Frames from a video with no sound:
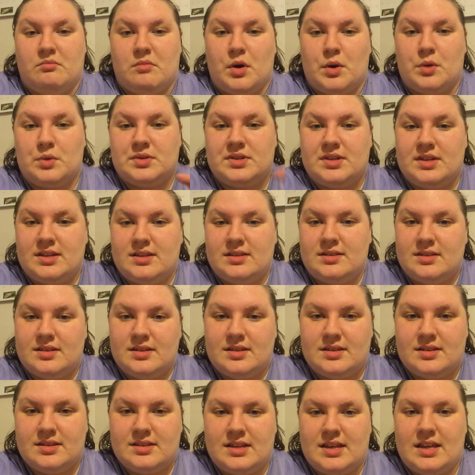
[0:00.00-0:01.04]
Moses
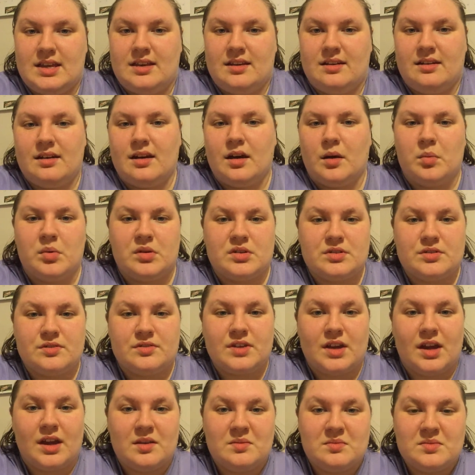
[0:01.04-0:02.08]
scene a bunch of
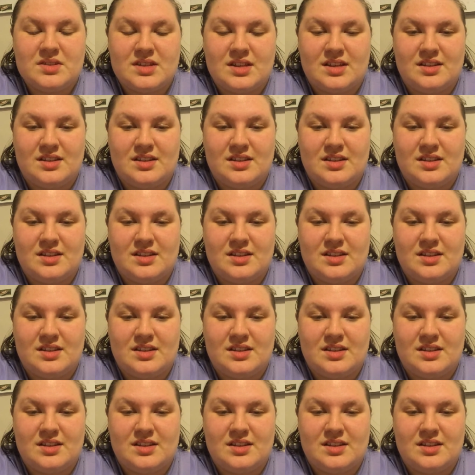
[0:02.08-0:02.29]
times,